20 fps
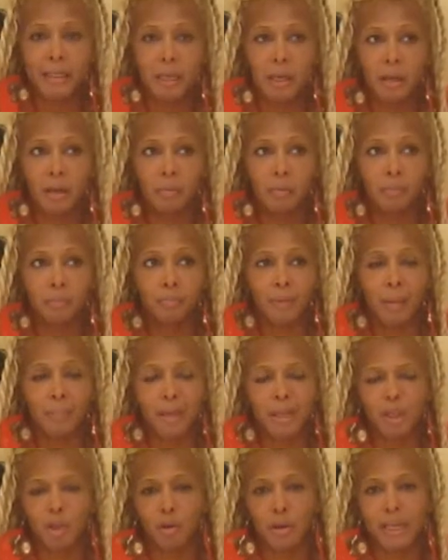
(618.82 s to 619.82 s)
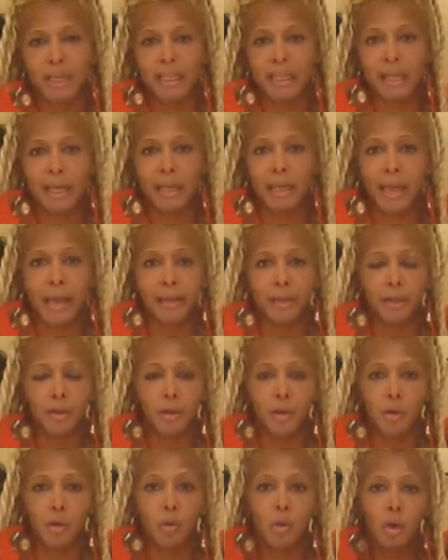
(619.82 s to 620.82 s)
um, I'm not trying to say like, you
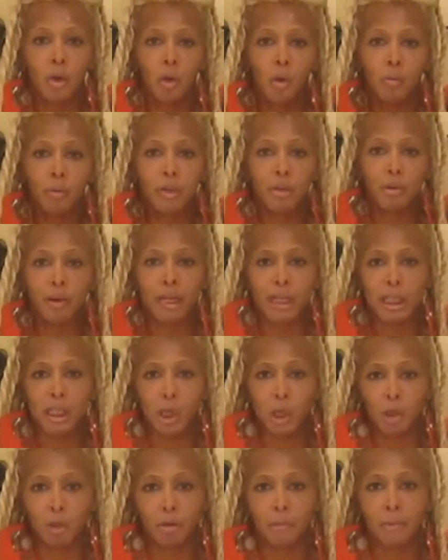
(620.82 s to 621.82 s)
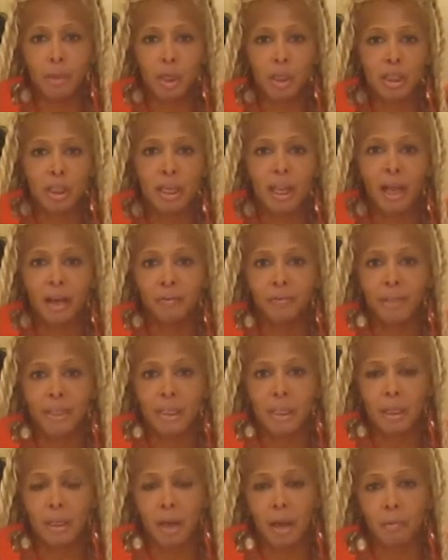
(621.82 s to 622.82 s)
know, we're trying to start trouble because a lot of
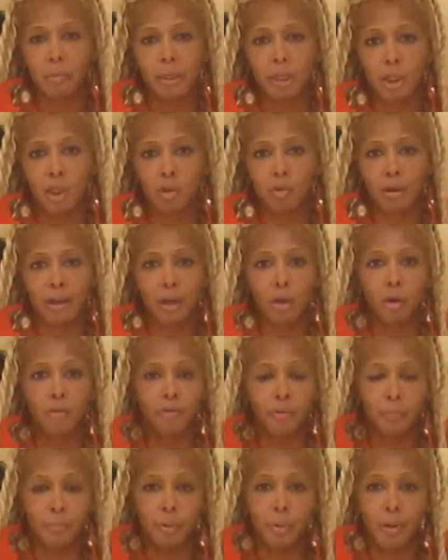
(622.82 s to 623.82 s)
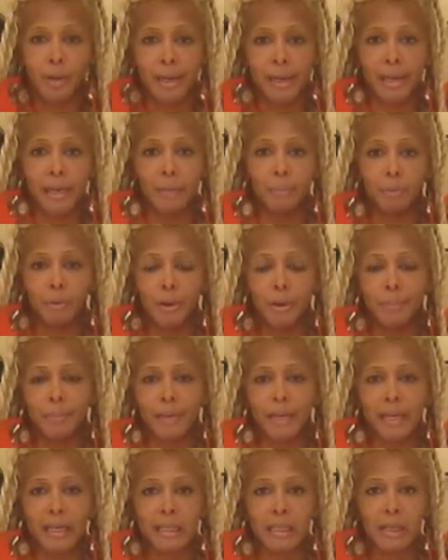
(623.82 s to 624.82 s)
us are not. We're just trying to go from point A to point
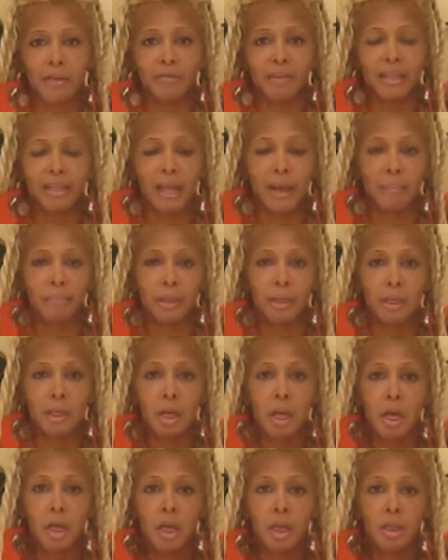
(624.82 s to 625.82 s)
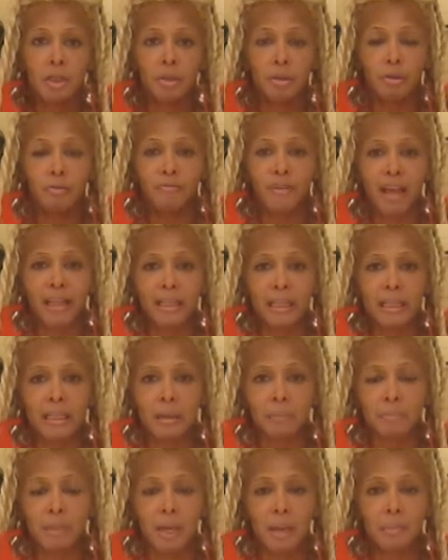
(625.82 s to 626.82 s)
B and stuff like that. But due to the fact that
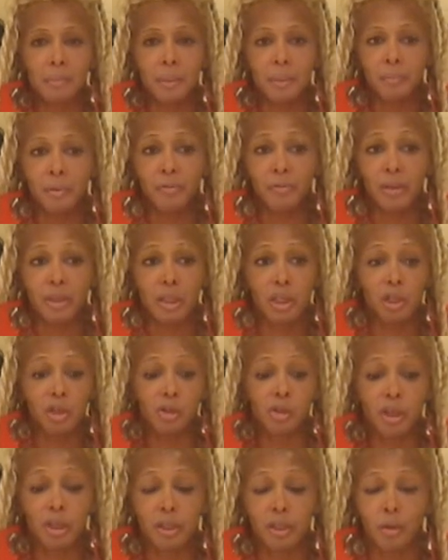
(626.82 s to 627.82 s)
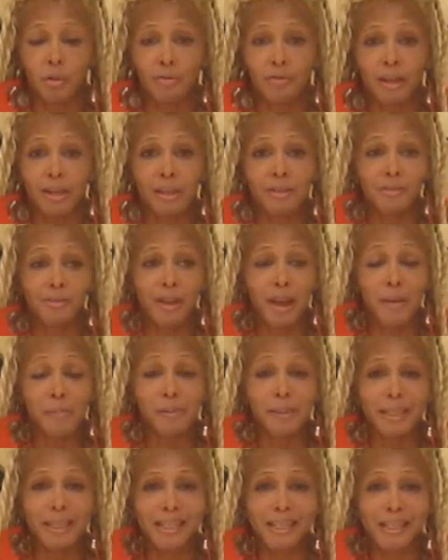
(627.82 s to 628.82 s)
sometimes some of us is feel so fucking
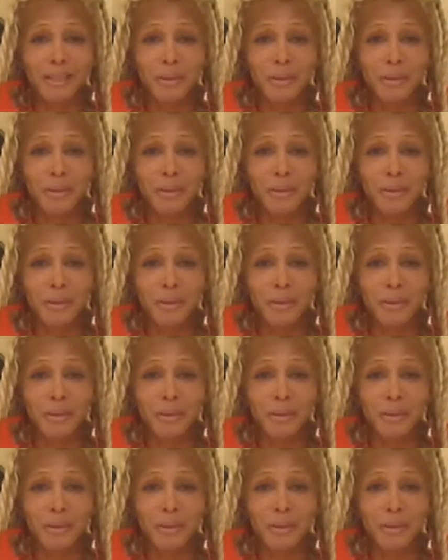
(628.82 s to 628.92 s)
fabulous,